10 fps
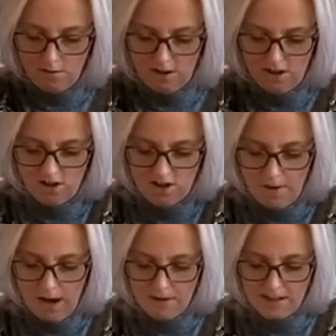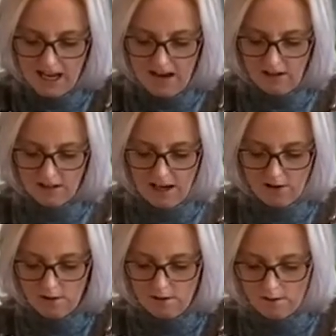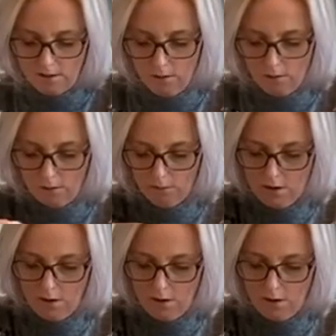This is just a bit of material. It's actually just an old